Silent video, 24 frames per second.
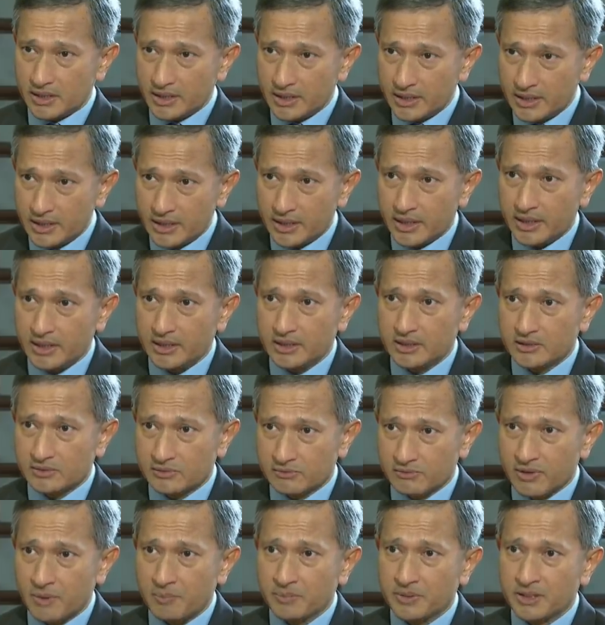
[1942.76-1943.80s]
in a
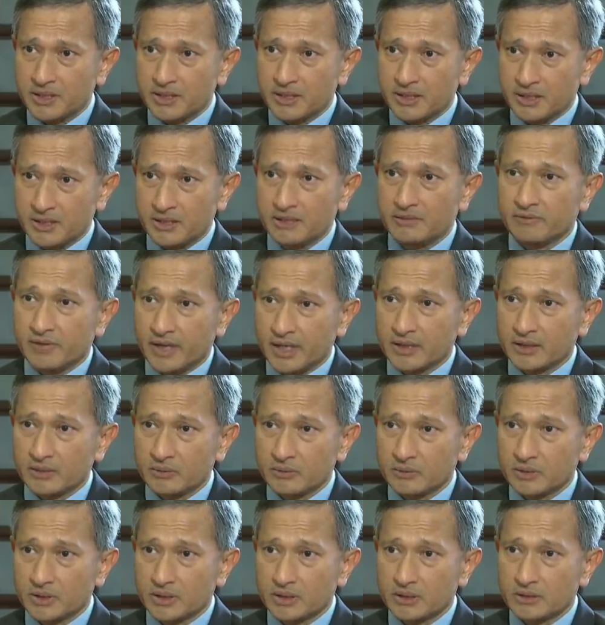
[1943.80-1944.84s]
disrupted and
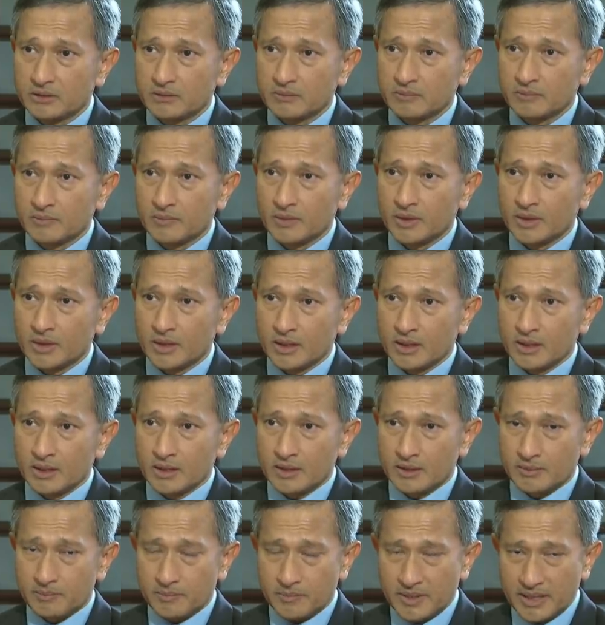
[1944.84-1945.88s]
divided world,
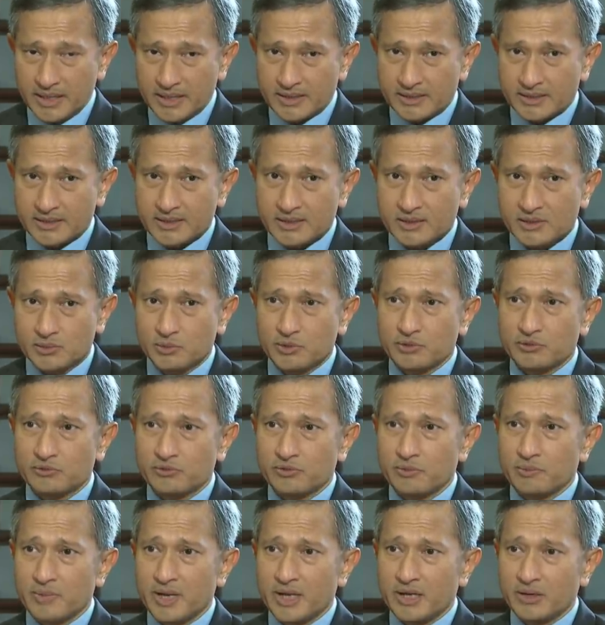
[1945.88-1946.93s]
places which
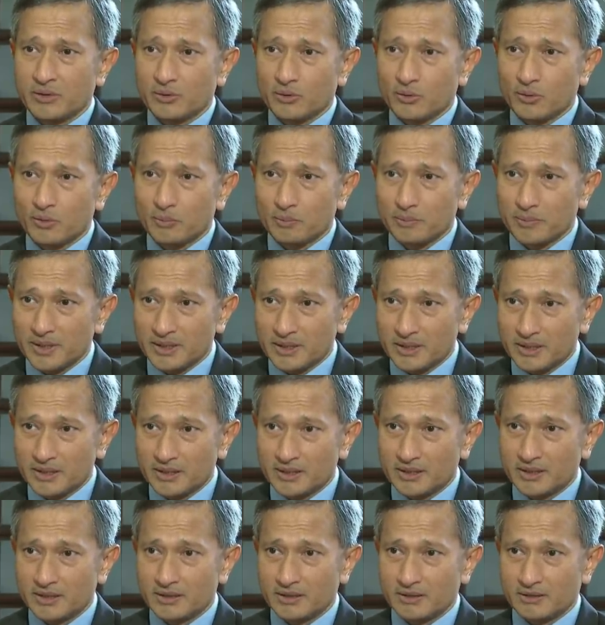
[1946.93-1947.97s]
remain open,
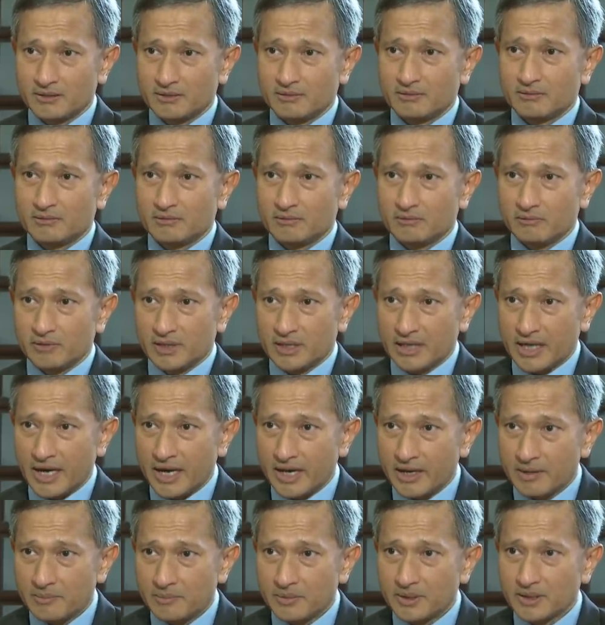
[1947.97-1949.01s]

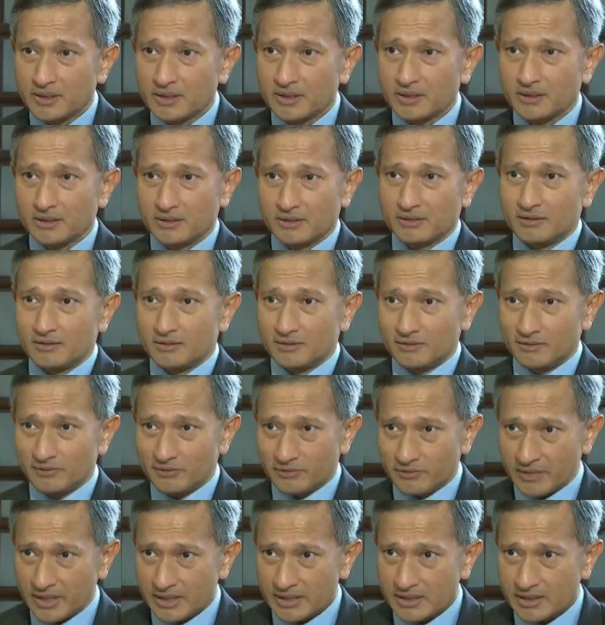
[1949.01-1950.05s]
reliable,
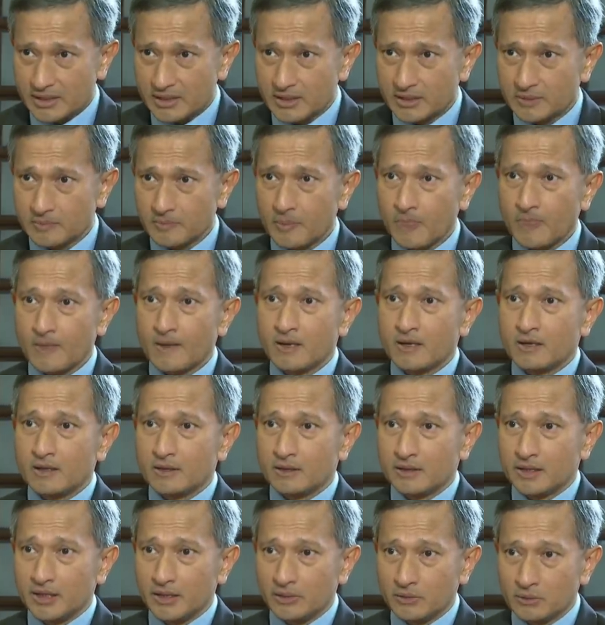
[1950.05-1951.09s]
trusted.
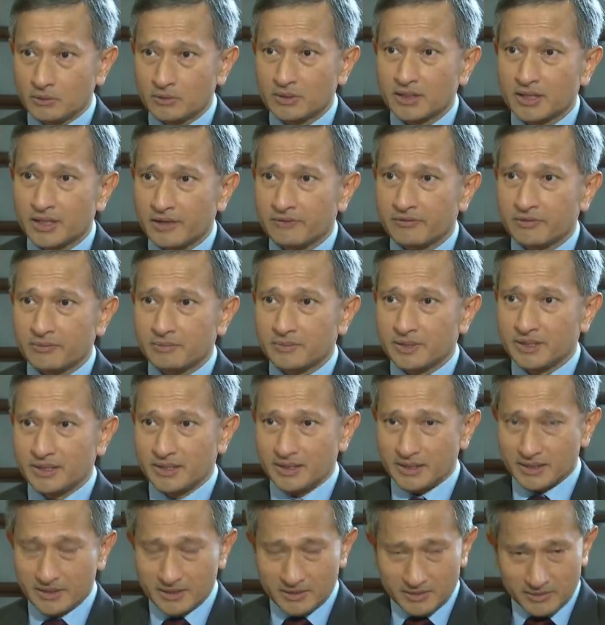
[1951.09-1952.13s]
They know the
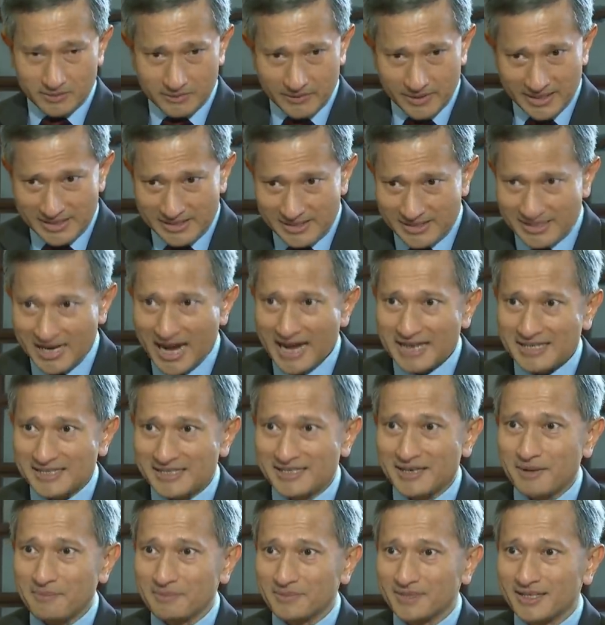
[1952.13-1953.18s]
government, when it signs
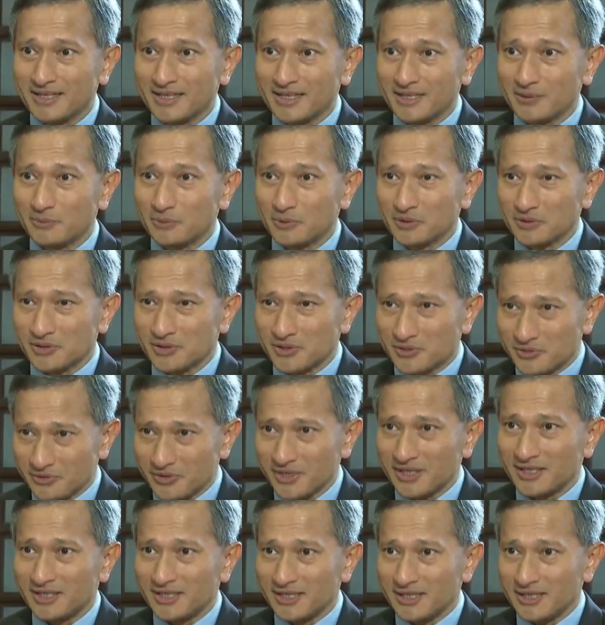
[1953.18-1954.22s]
something, it will
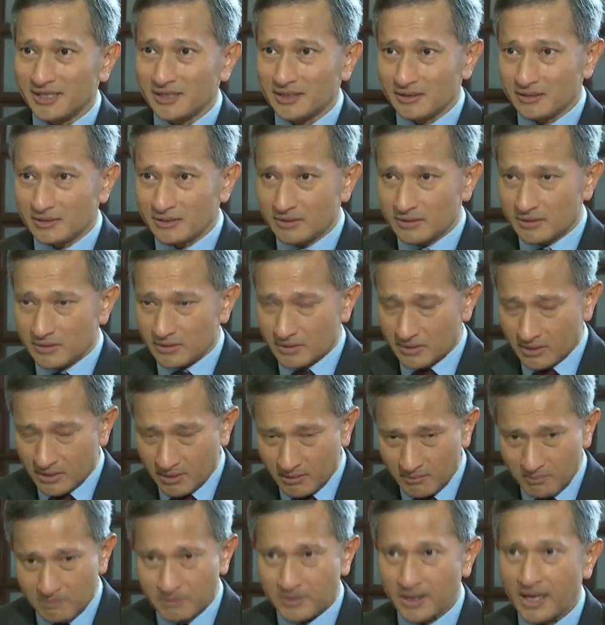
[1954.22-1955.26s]
strictly
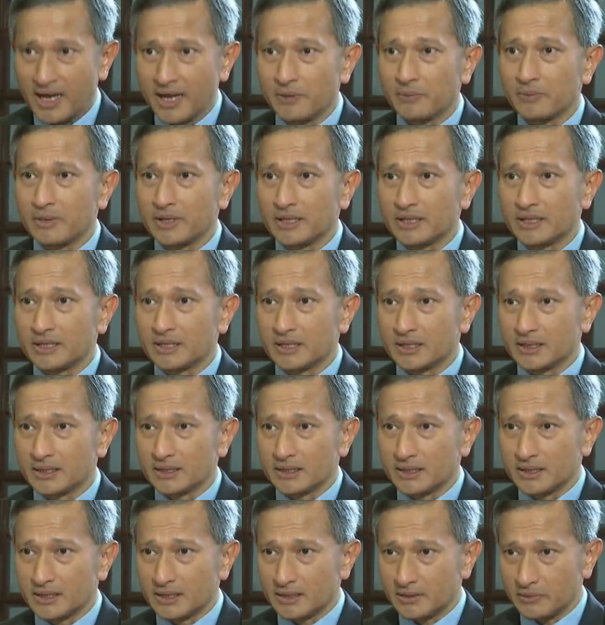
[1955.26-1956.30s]
comply with, uh,
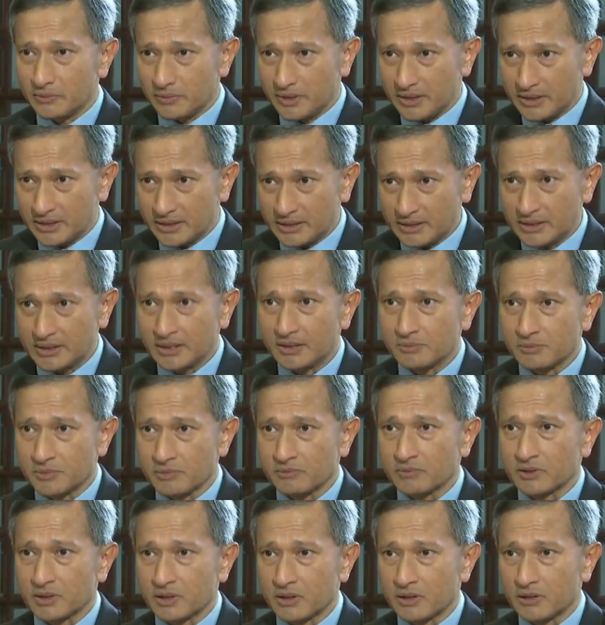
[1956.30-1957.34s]
with terms
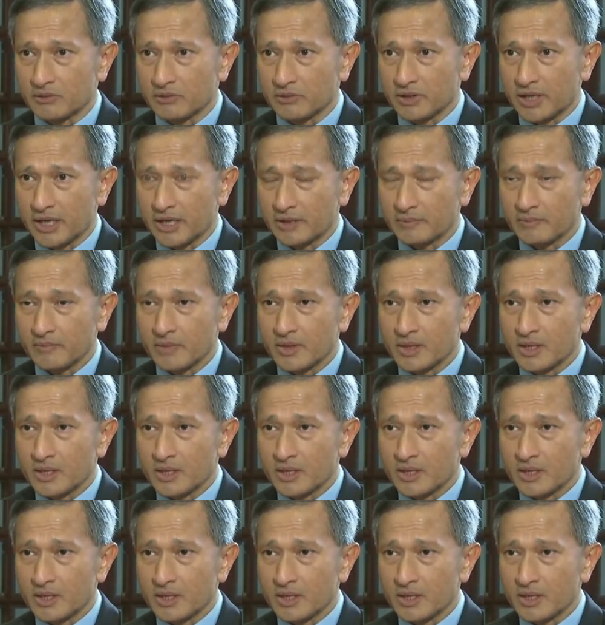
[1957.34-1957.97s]
of the contract.